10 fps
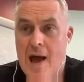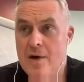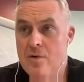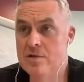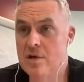
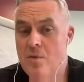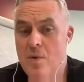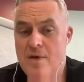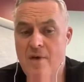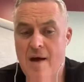and also
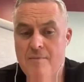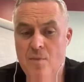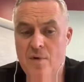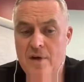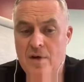we've
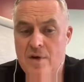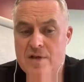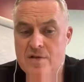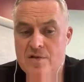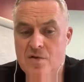
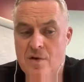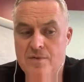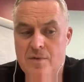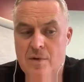increased the sort of